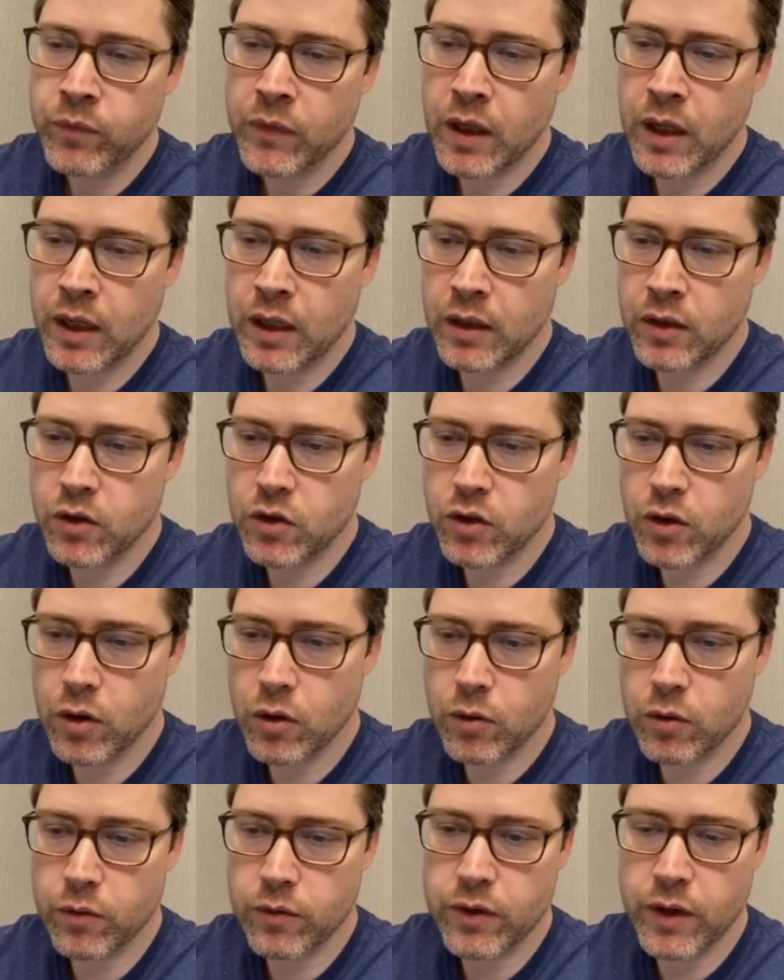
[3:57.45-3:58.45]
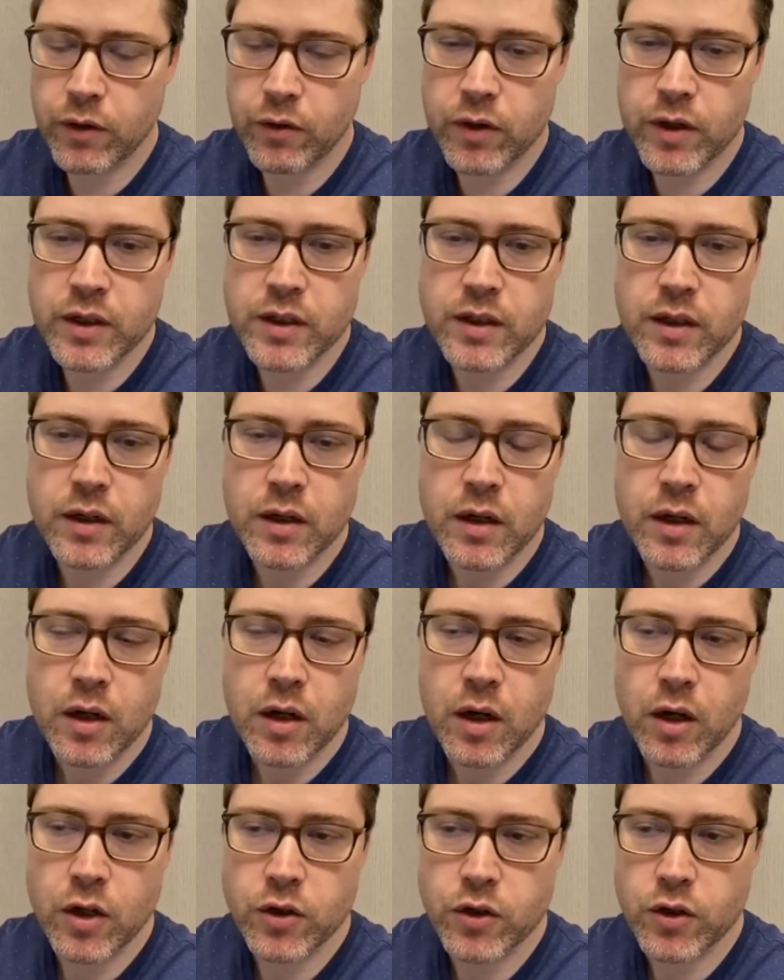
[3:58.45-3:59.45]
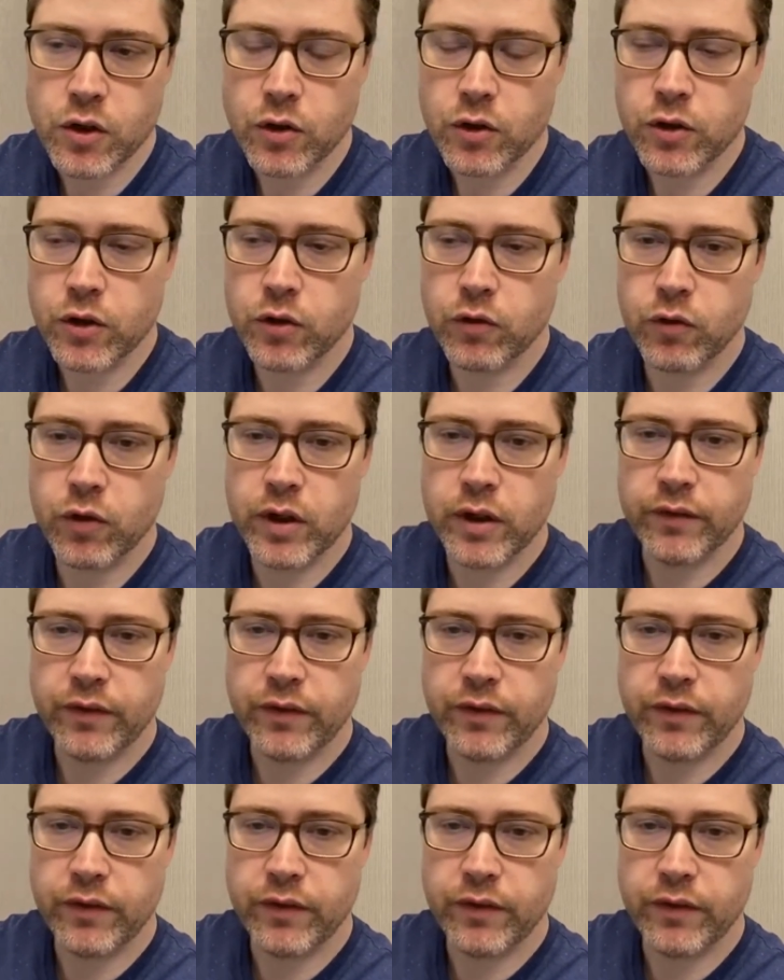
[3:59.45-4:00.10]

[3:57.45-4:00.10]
And so there is a certain degree of